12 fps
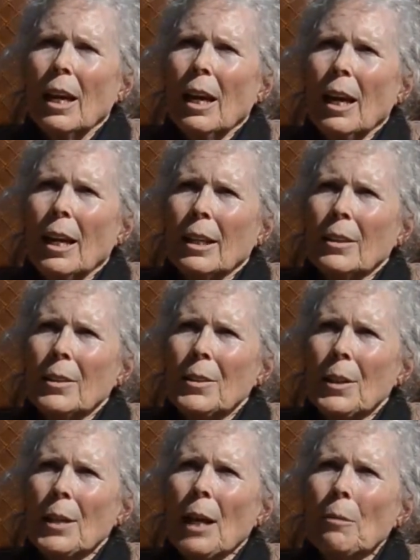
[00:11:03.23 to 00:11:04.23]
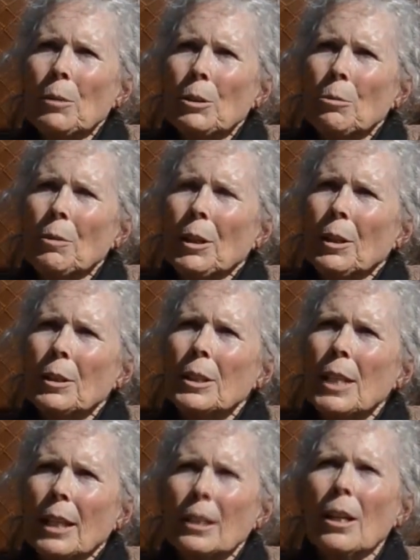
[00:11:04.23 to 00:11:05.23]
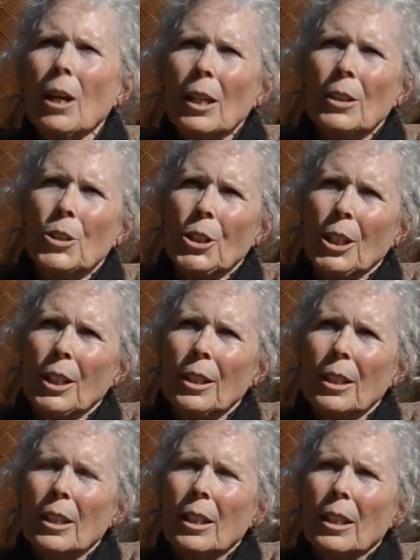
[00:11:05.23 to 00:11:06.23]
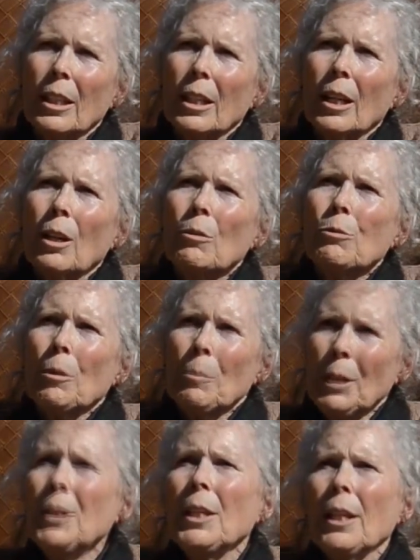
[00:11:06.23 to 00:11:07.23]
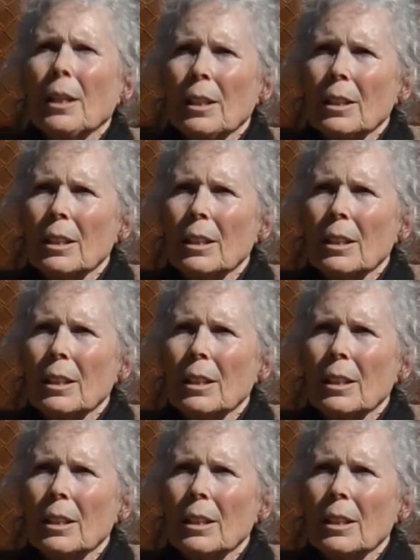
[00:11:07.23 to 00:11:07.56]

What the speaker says: And that was with technology from India,